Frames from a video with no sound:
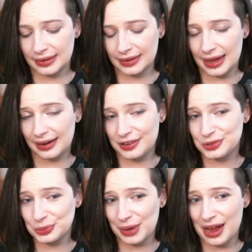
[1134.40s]
I
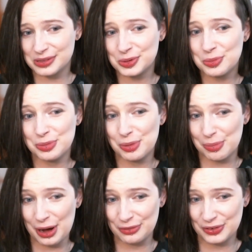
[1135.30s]
told my husband to be
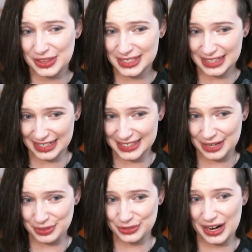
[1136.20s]
prepared for this. Like I
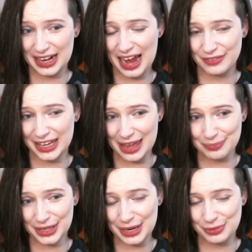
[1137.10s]
said, we try and have a game
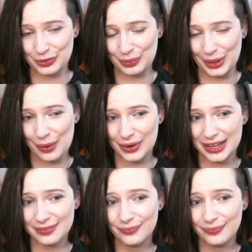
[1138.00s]
plan before we go in,